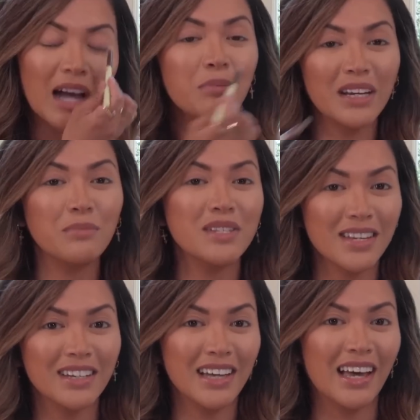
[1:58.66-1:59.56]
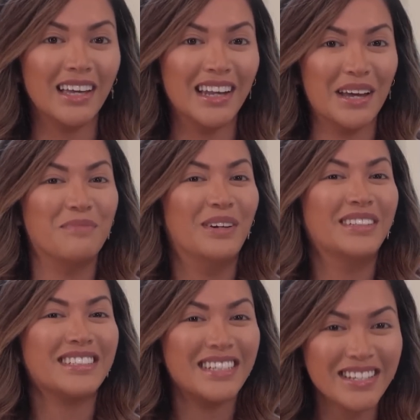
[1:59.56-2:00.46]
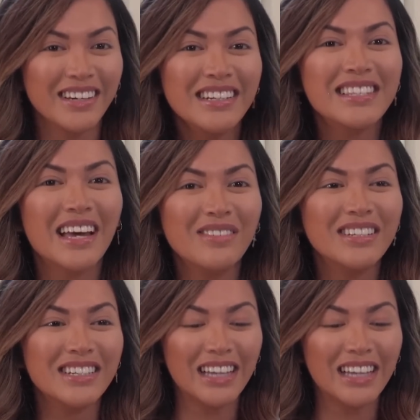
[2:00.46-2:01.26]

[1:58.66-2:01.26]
I make a mistake again. I put cheese on his sandwich